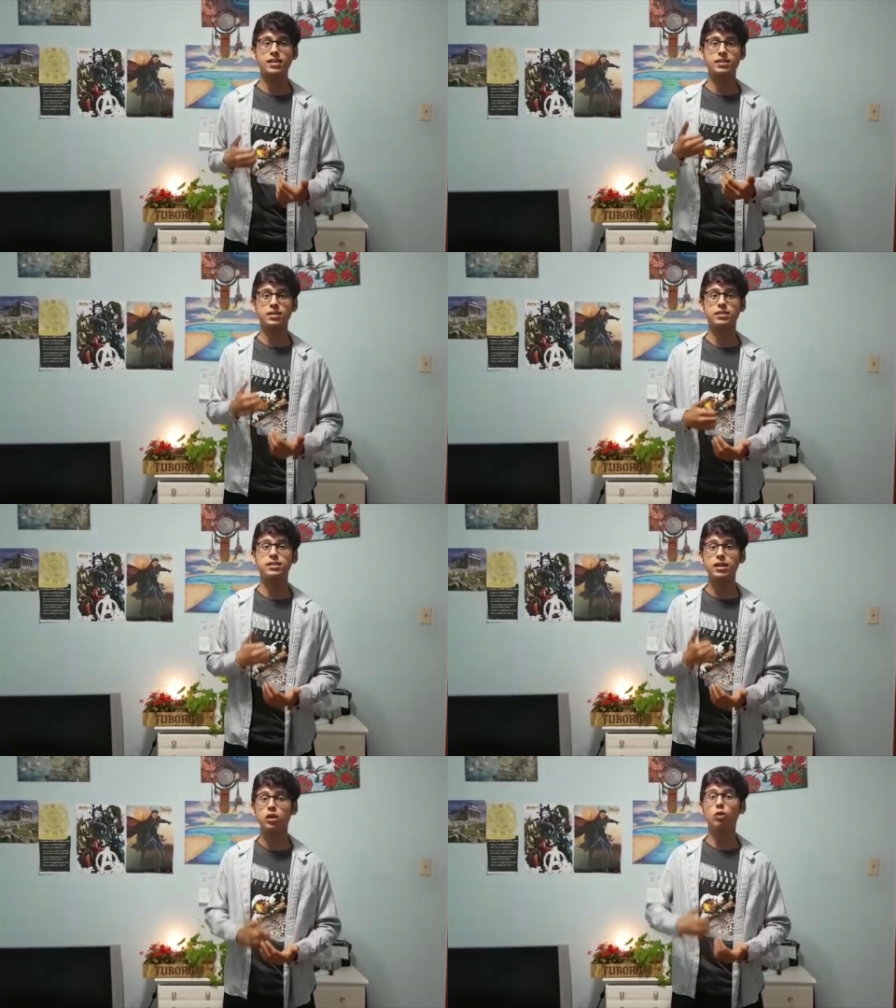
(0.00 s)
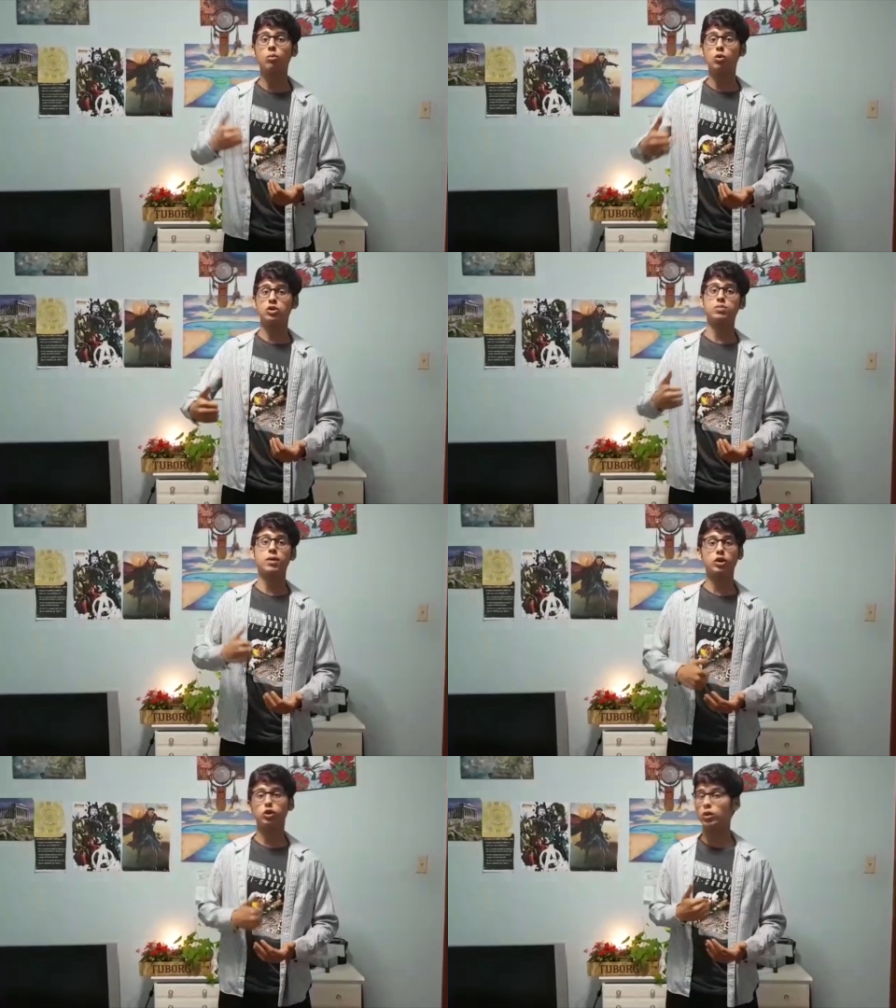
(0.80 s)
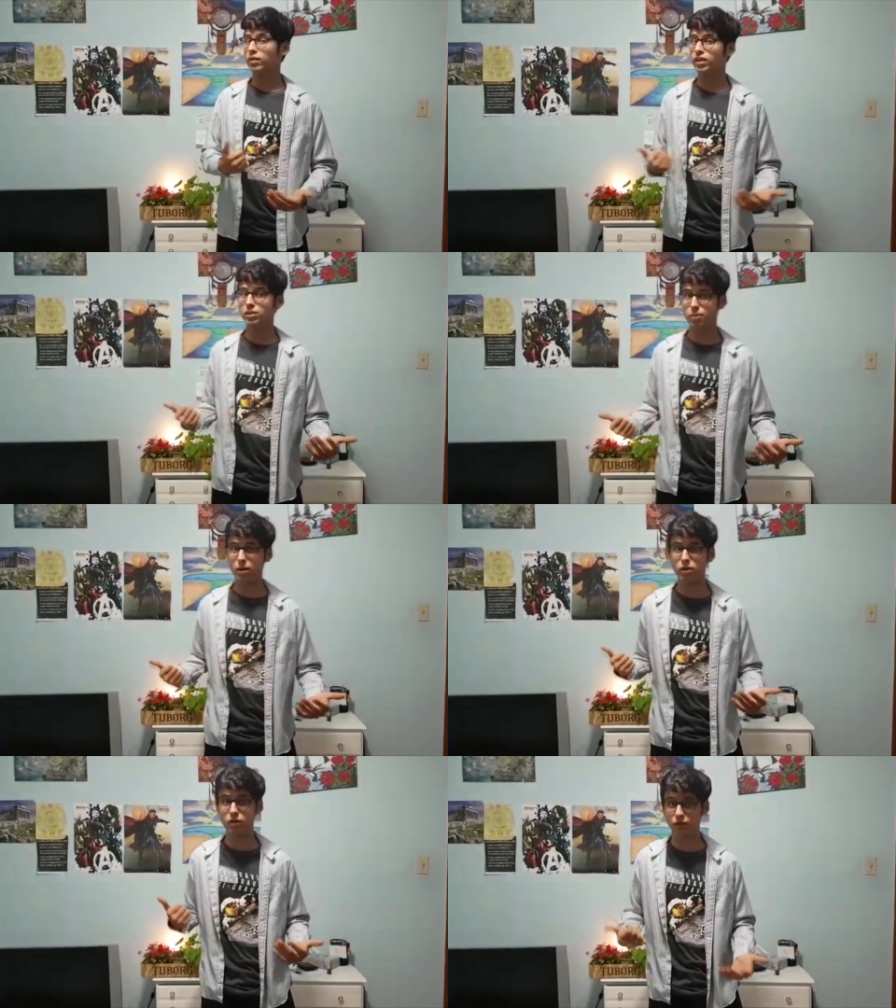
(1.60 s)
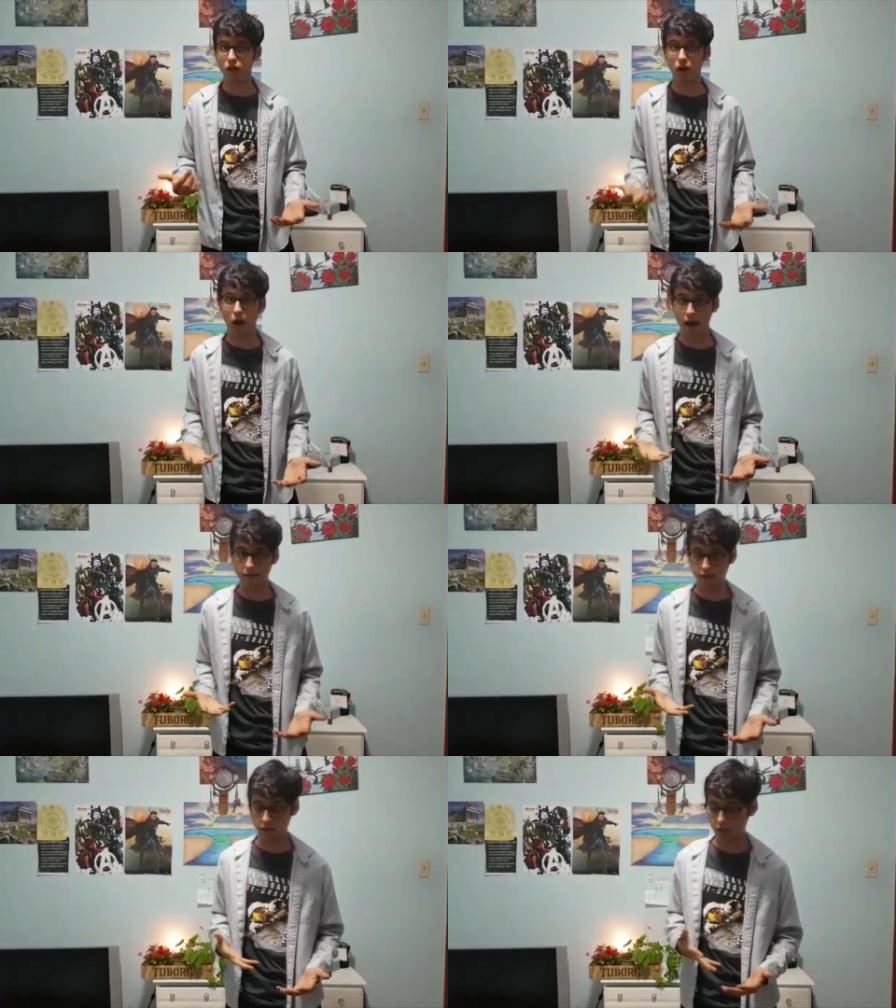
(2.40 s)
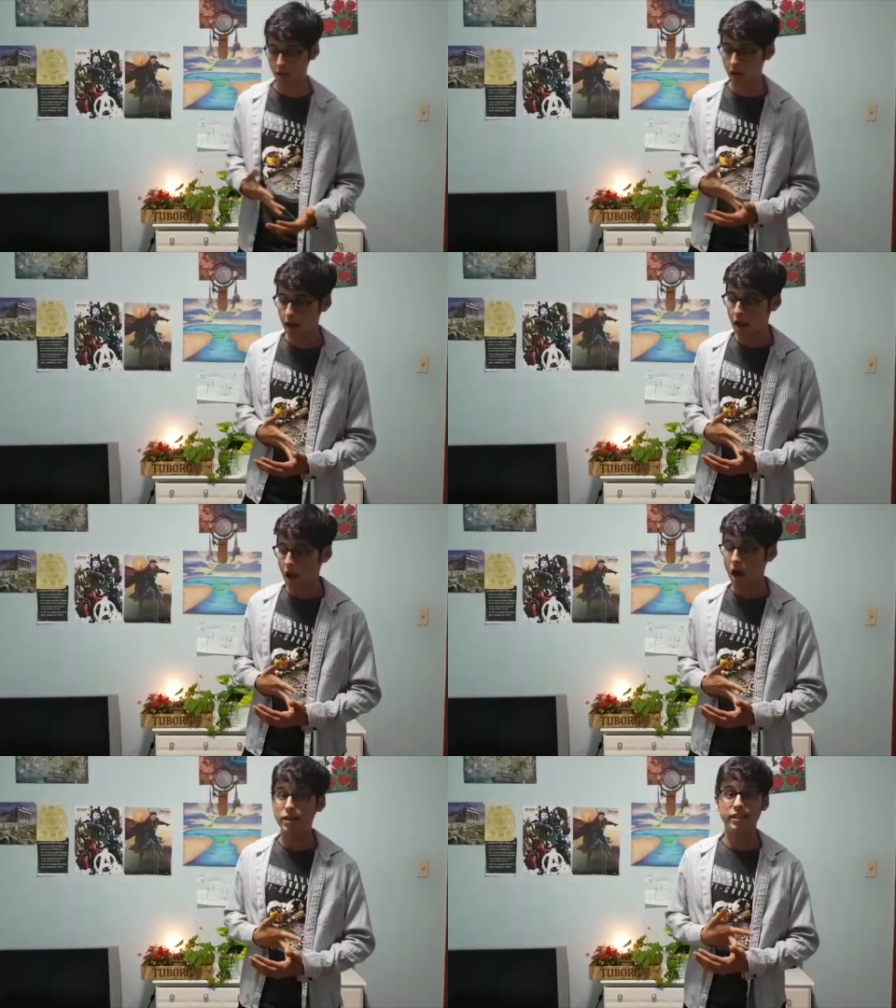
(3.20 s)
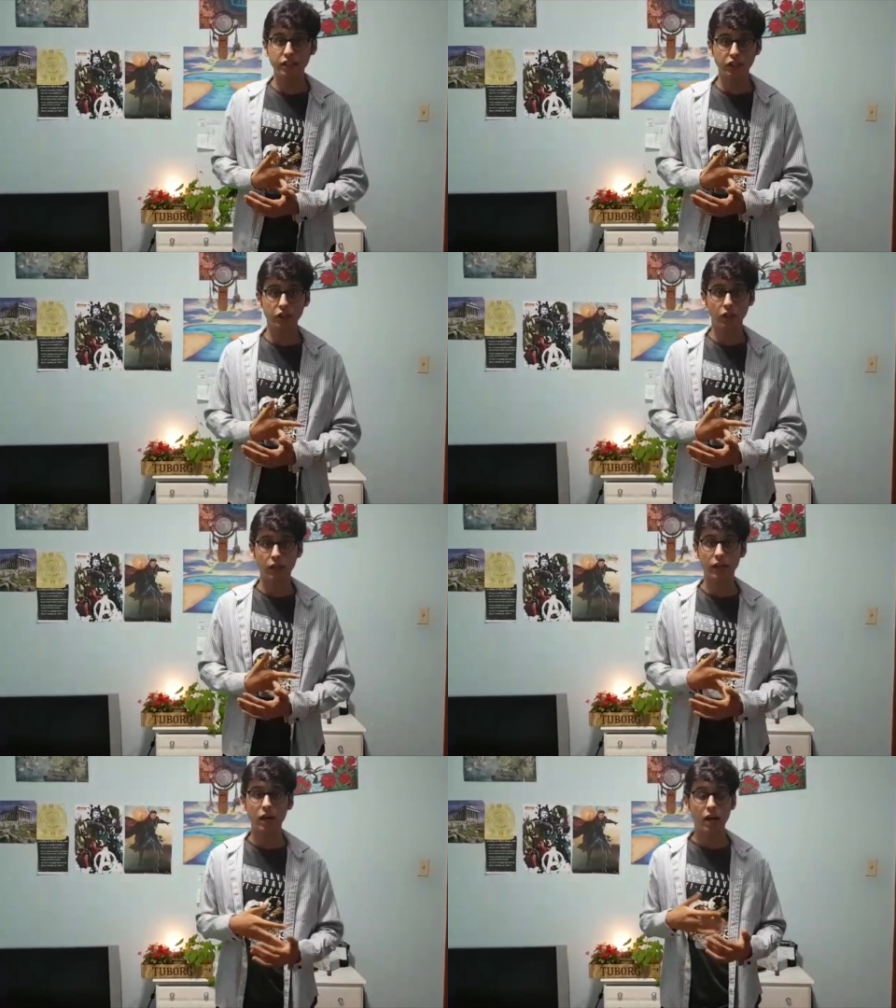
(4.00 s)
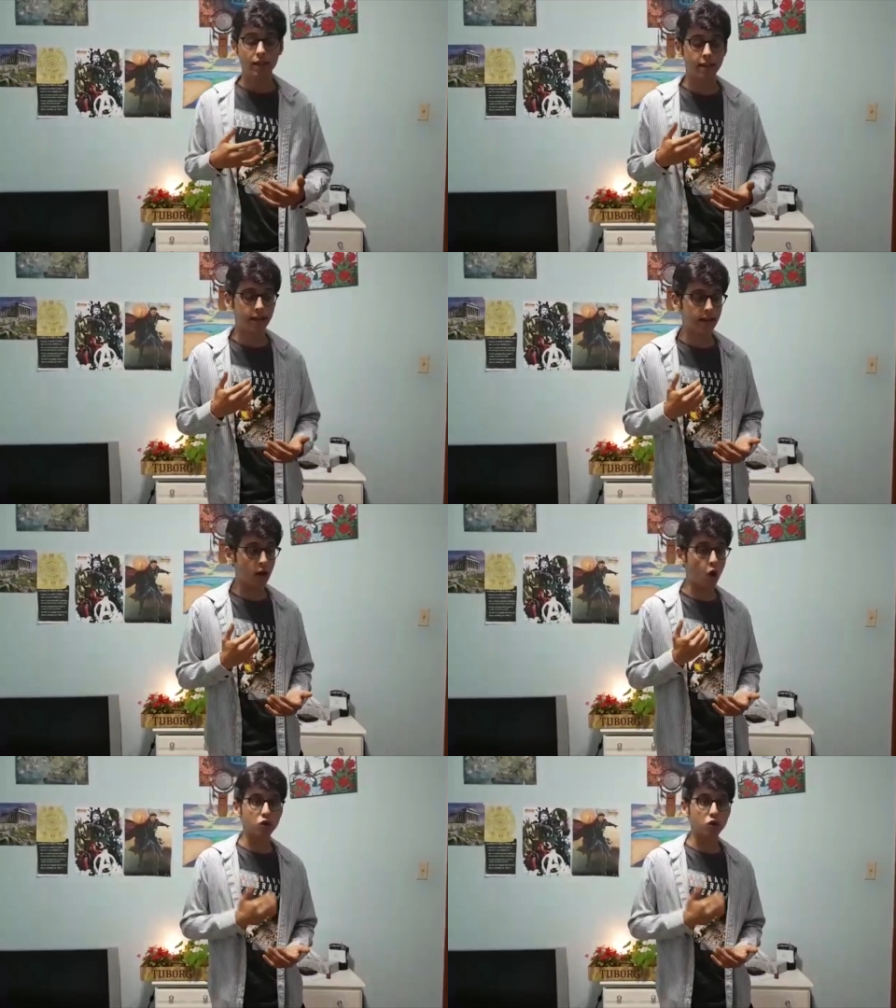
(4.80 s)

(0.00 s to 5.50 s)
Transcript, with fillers: as the single most spiritual experience of their lives. Additionally, they